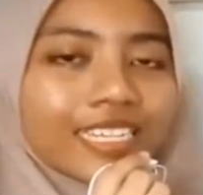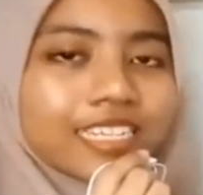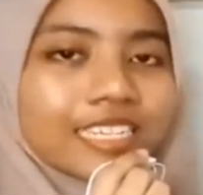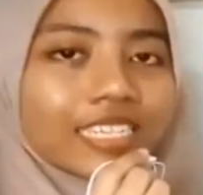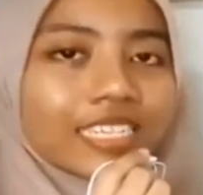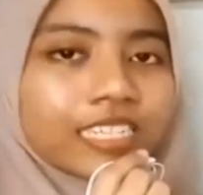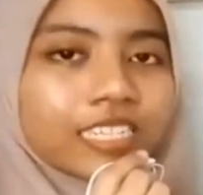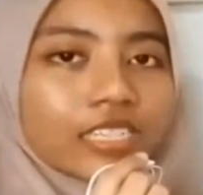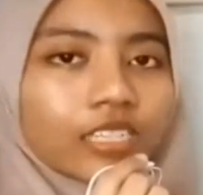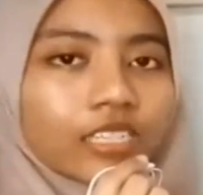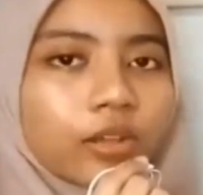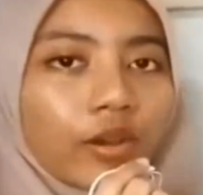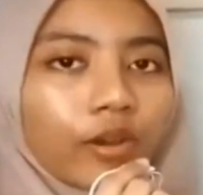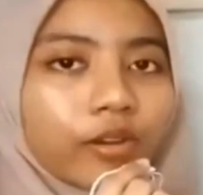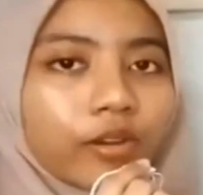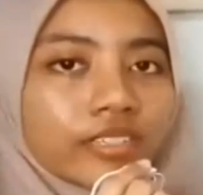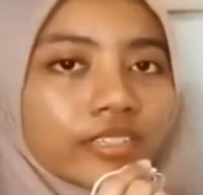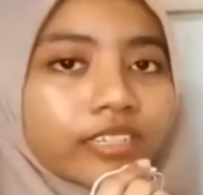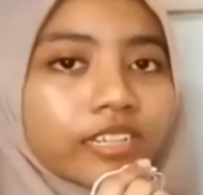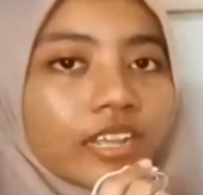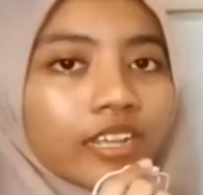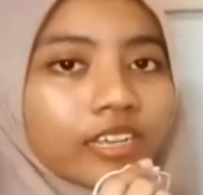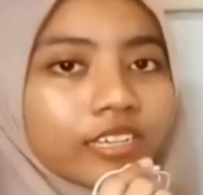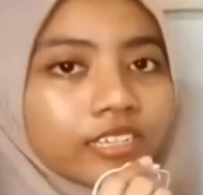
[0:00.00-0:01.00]
So
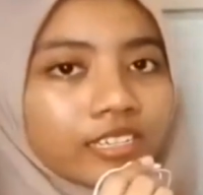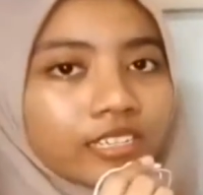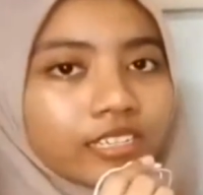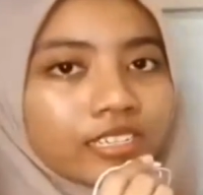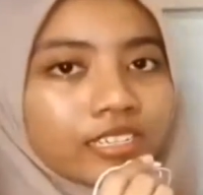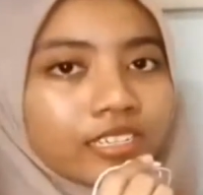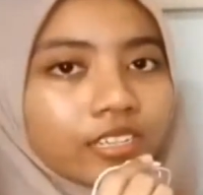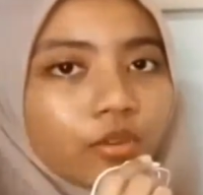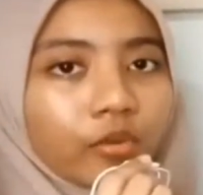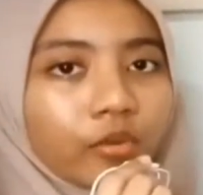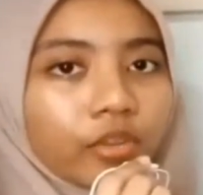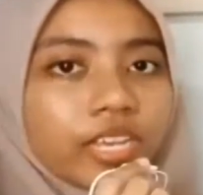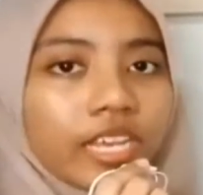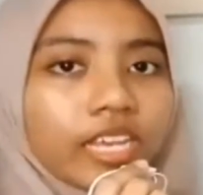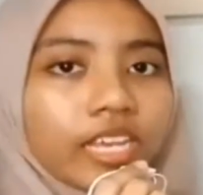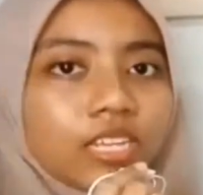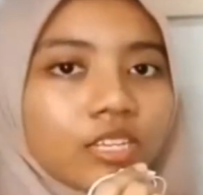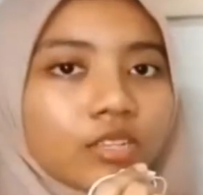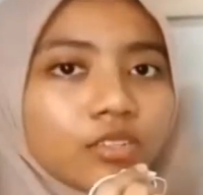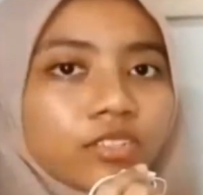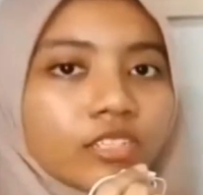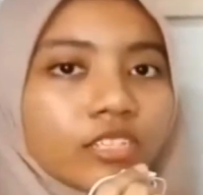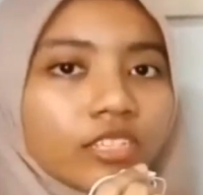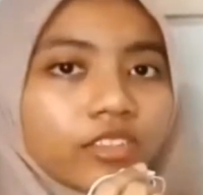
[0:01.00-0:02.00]
second, we can
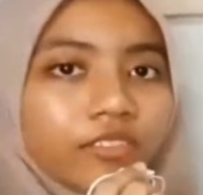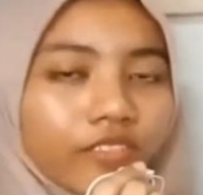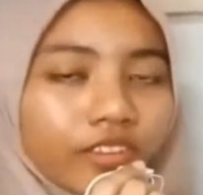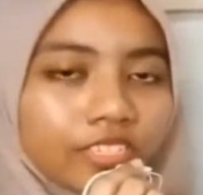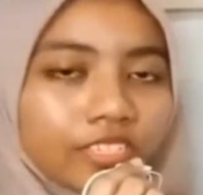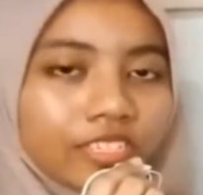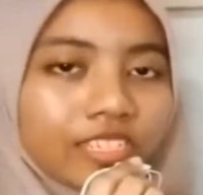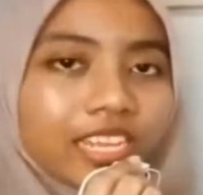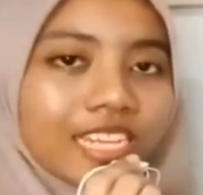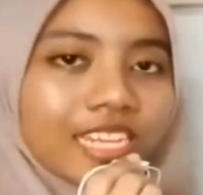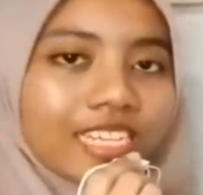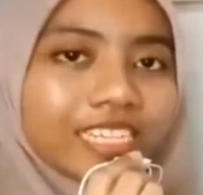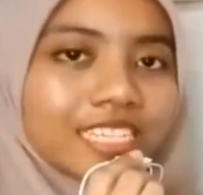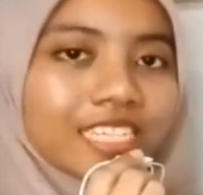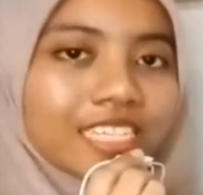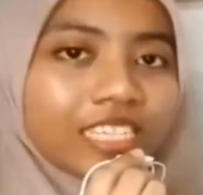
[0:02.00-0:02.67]
use differentiation